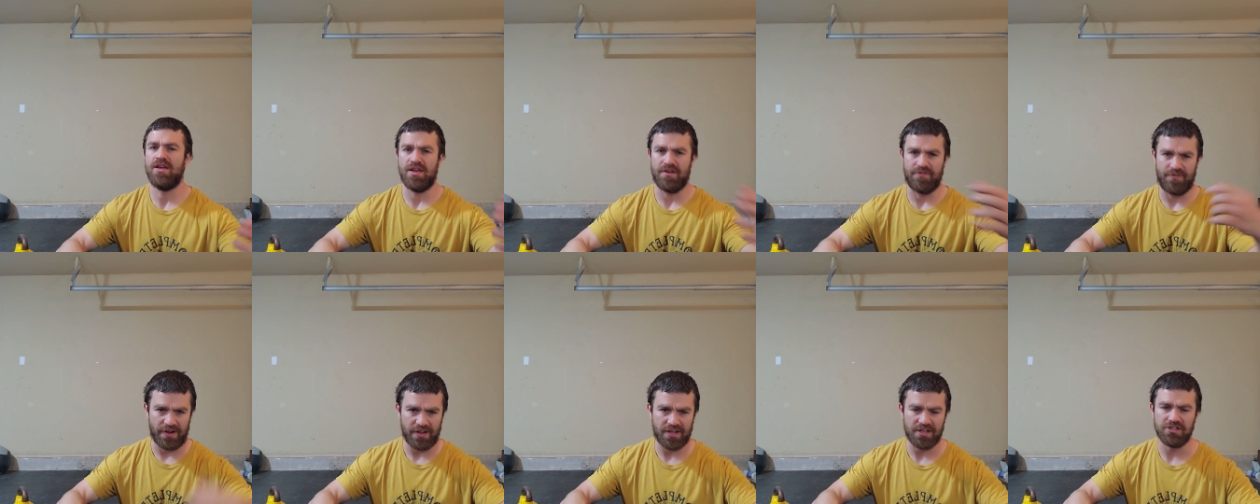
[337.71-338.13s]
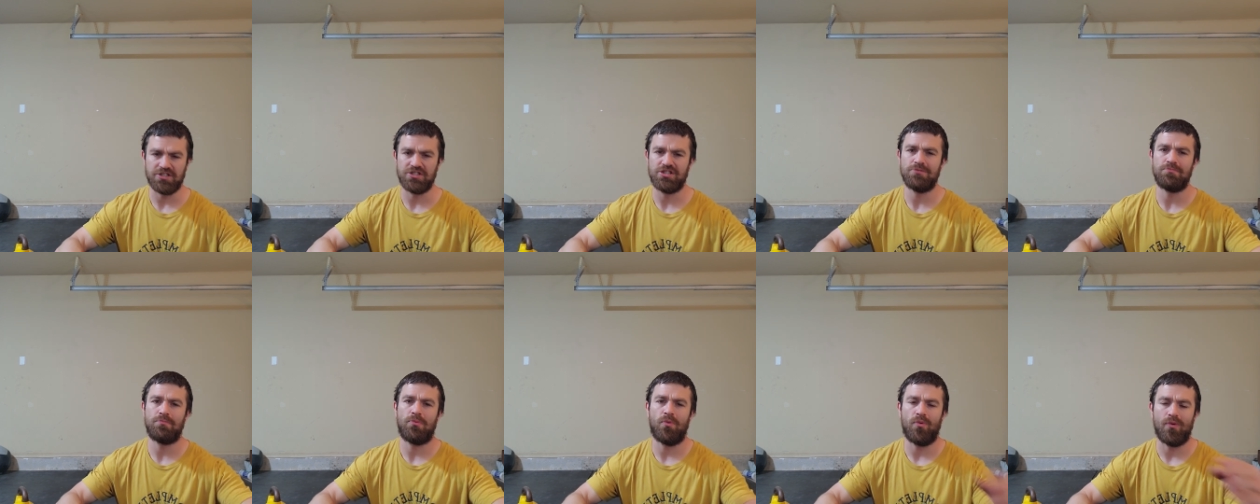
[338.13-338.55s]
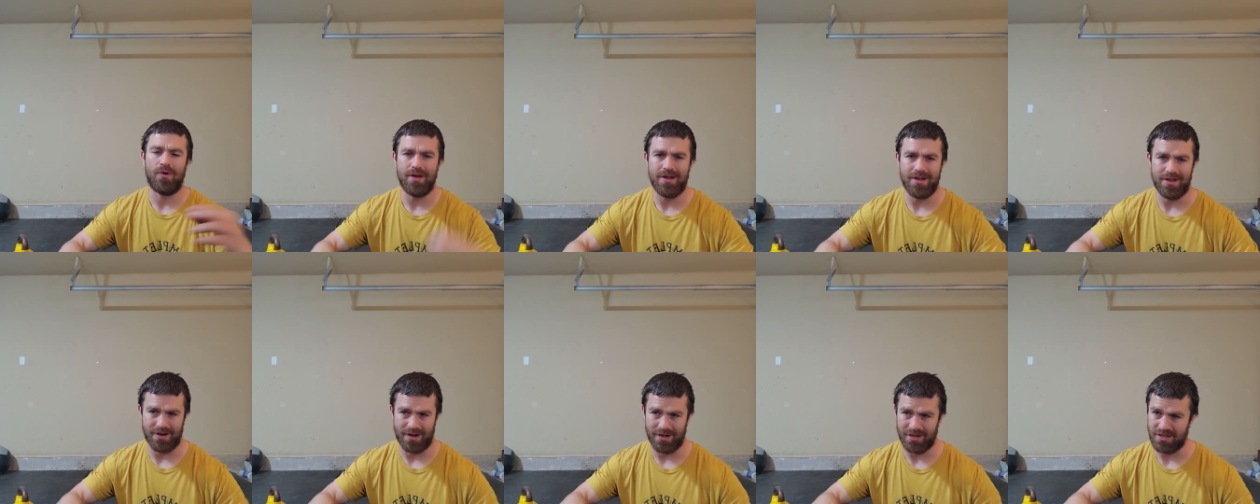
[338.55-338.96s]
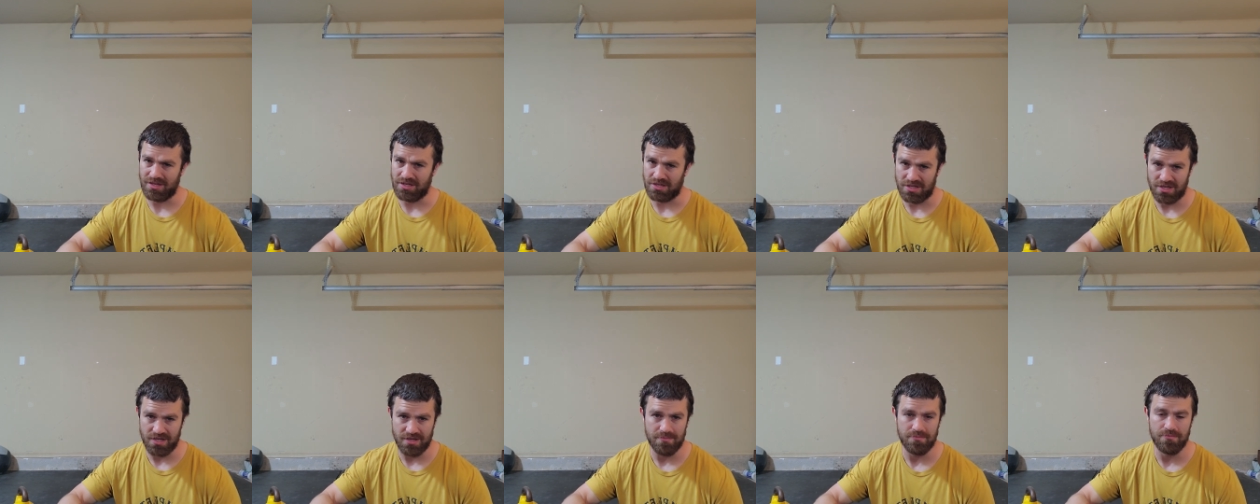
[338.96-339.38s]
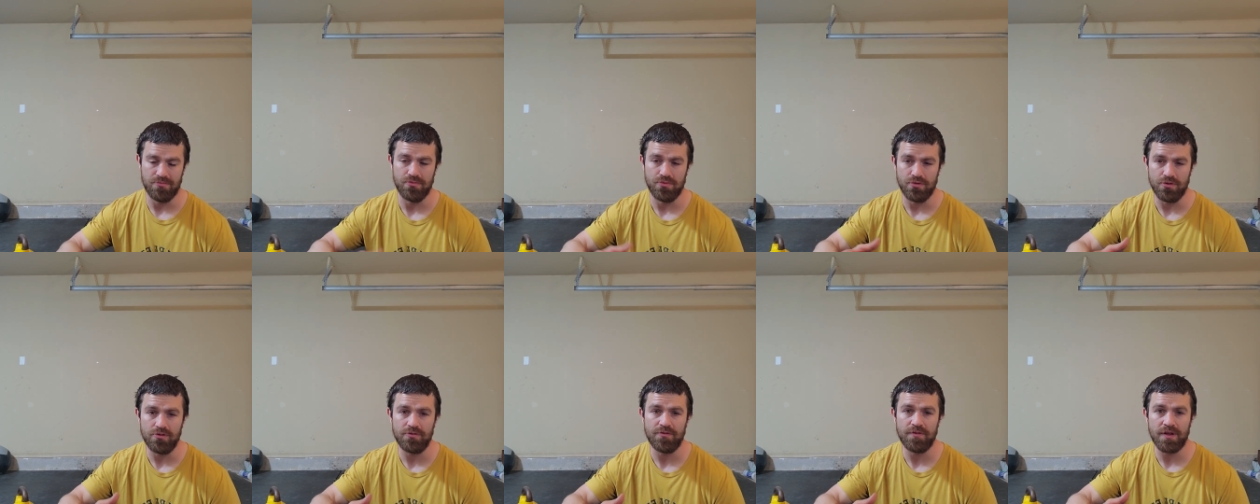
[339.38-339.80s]
If I can chip away and I can
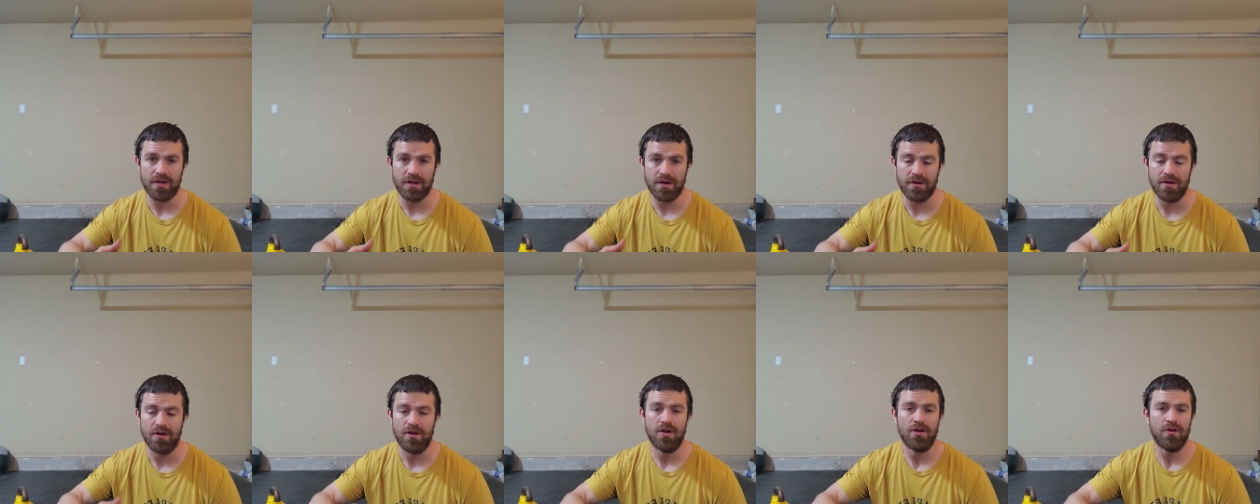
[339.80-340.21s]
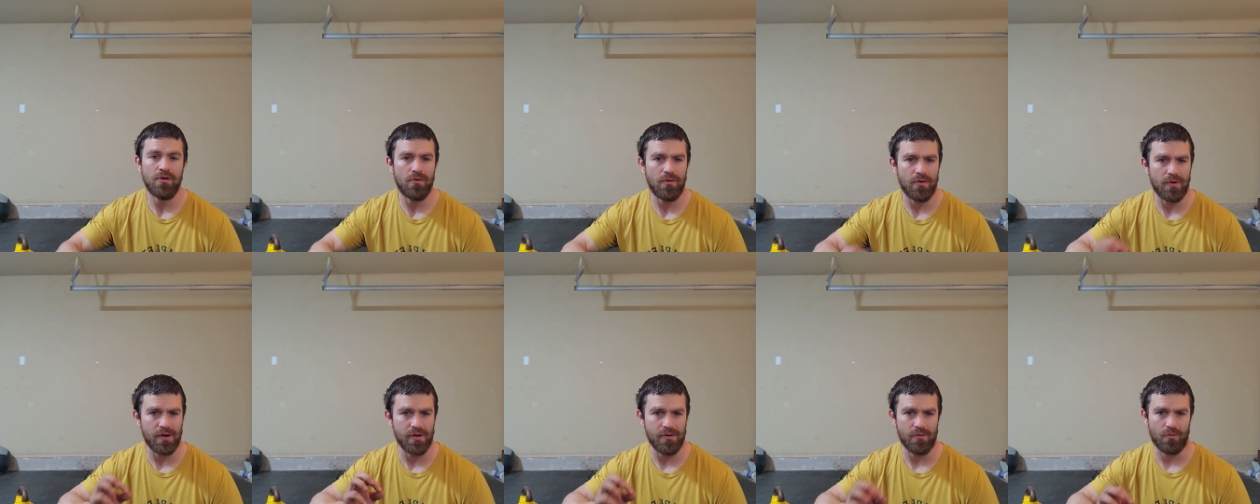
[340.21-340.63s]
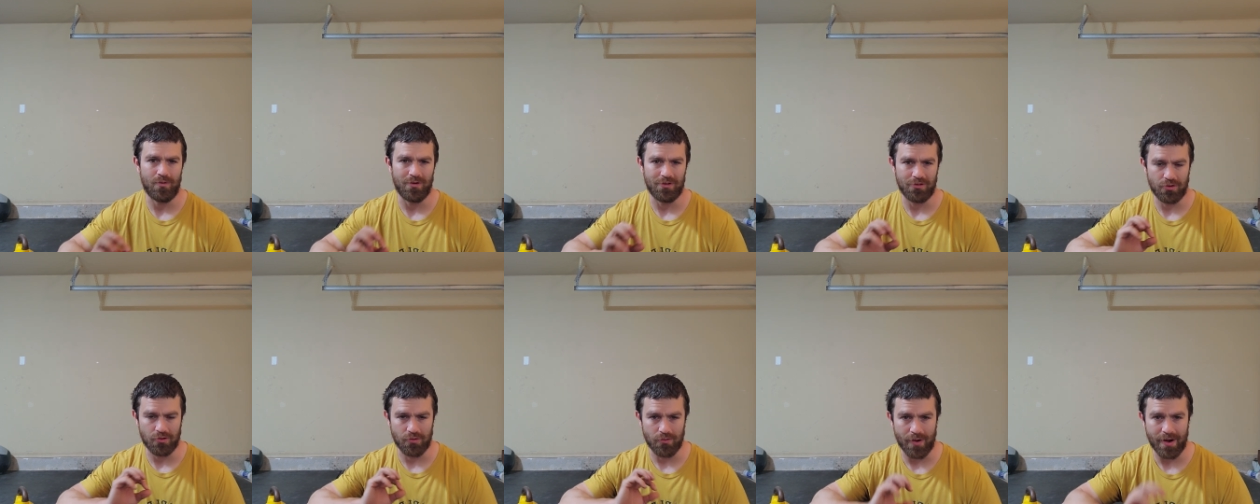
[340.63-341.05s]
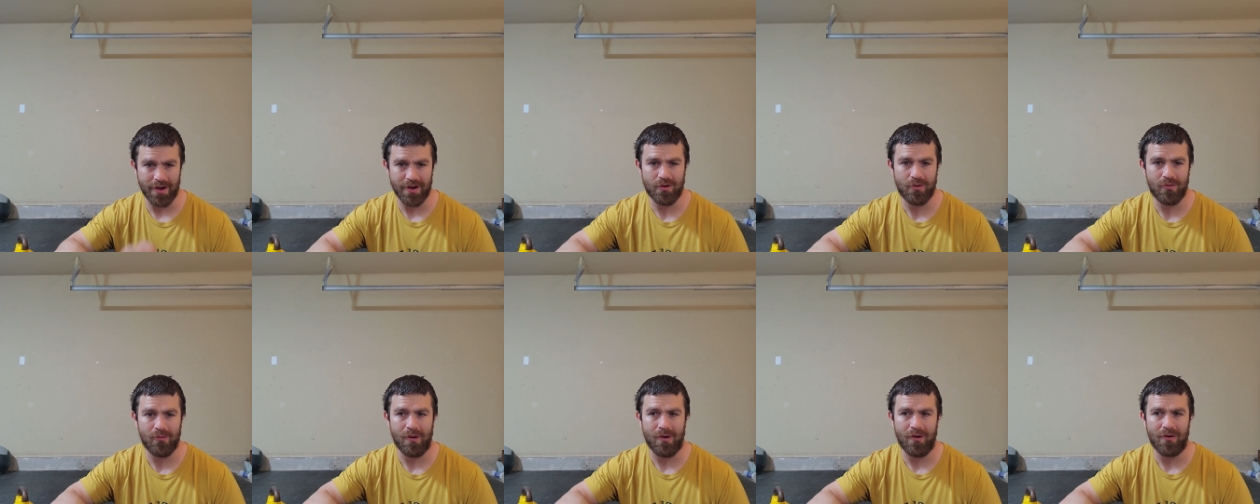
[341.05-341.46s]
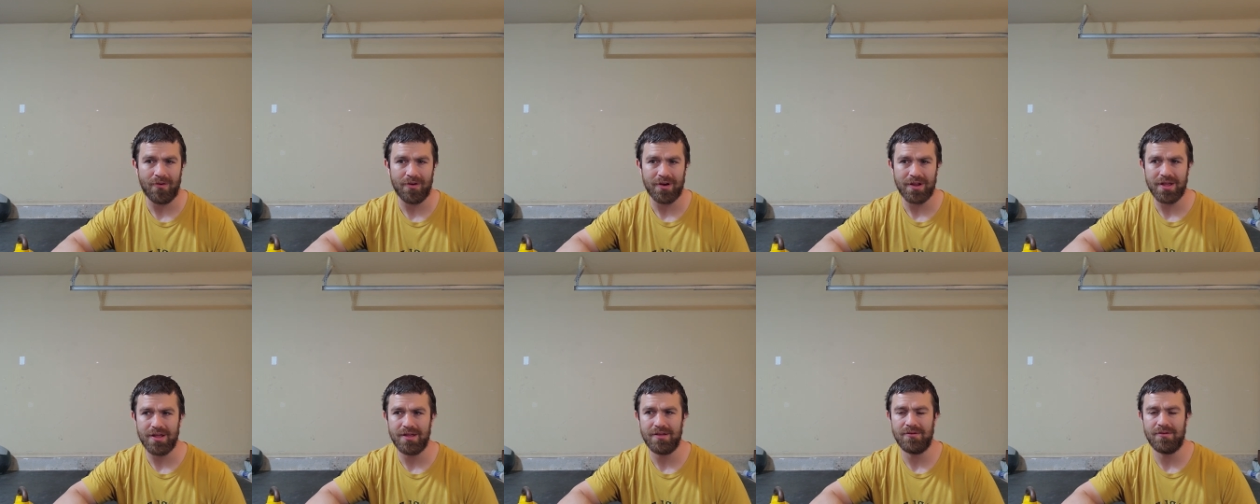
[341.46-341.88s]
keep moving with great
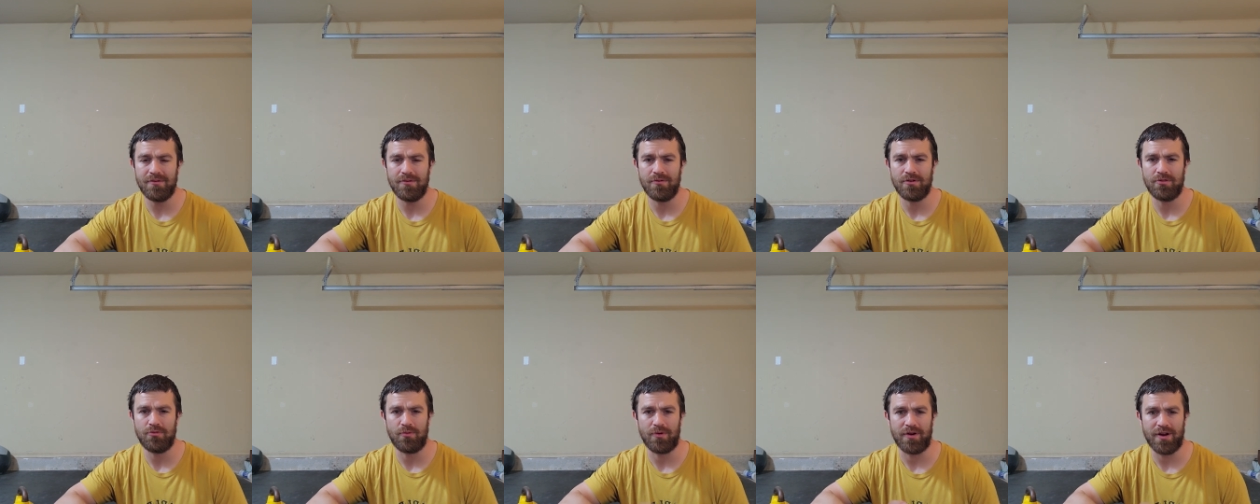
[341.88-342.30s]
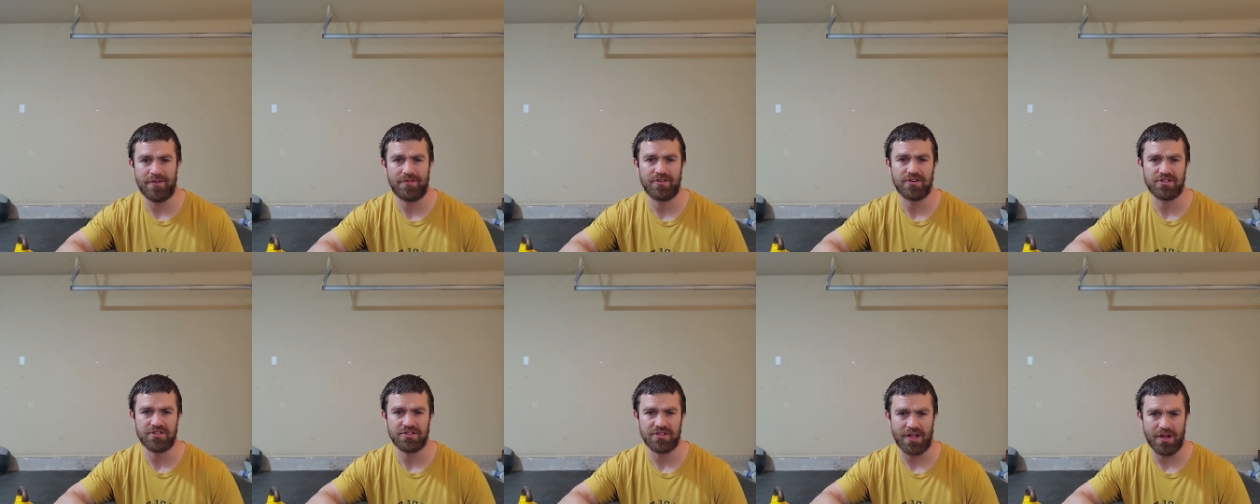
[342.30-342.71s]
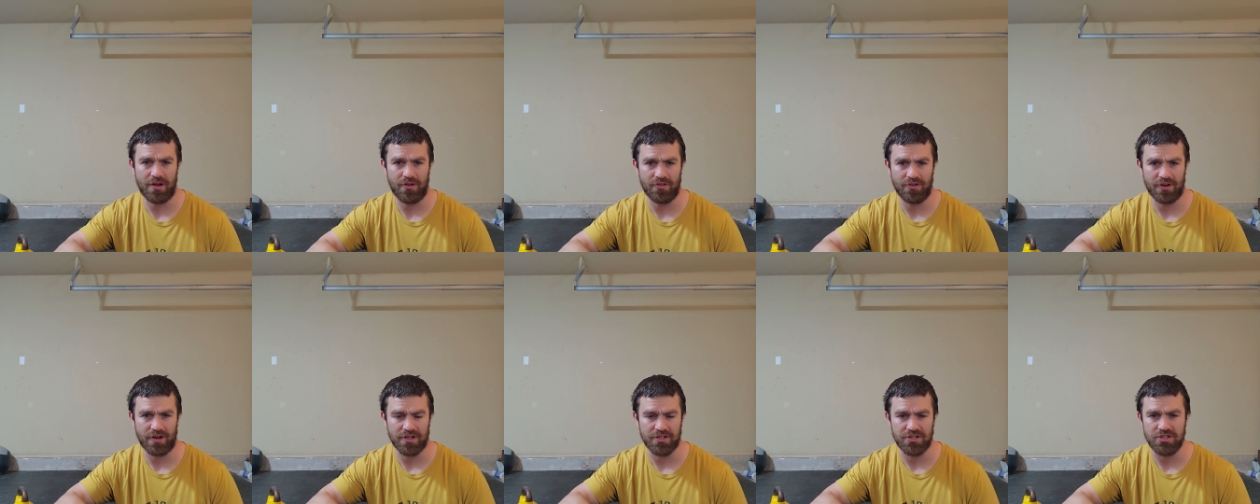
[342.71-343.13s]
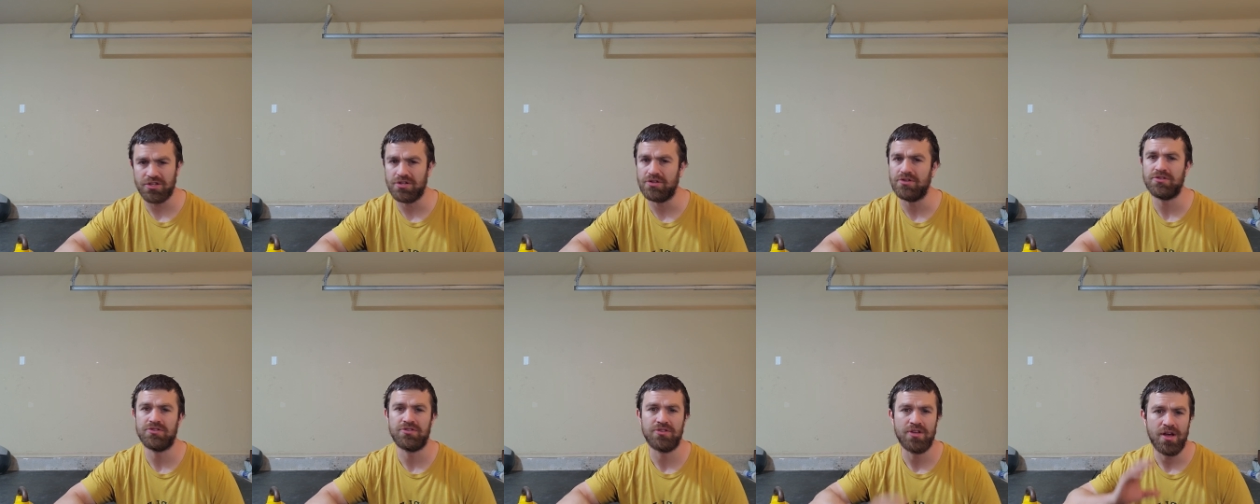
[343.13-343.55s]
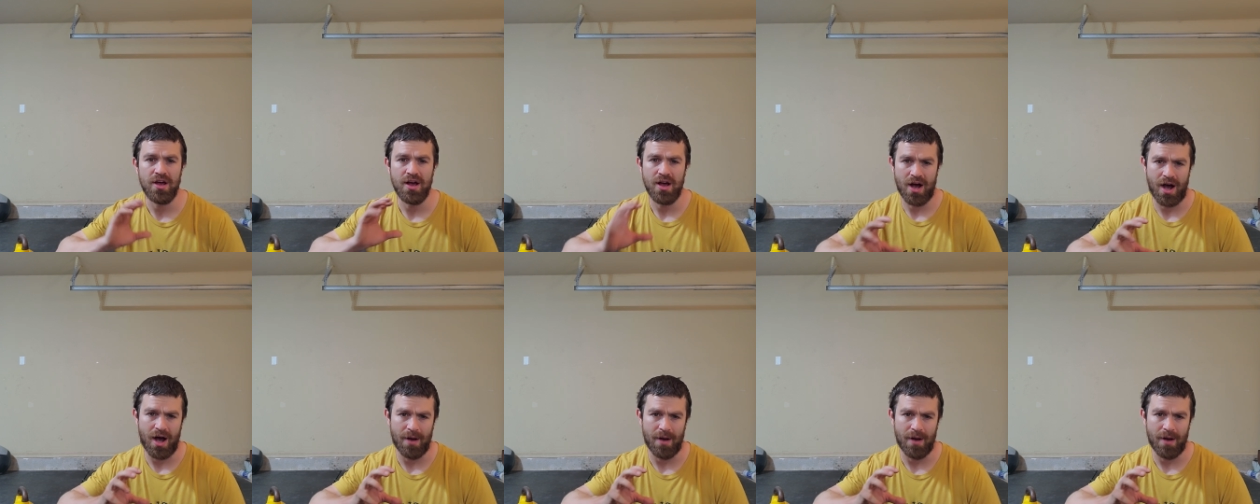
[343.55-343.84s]
quality, with whatever scale that I choose,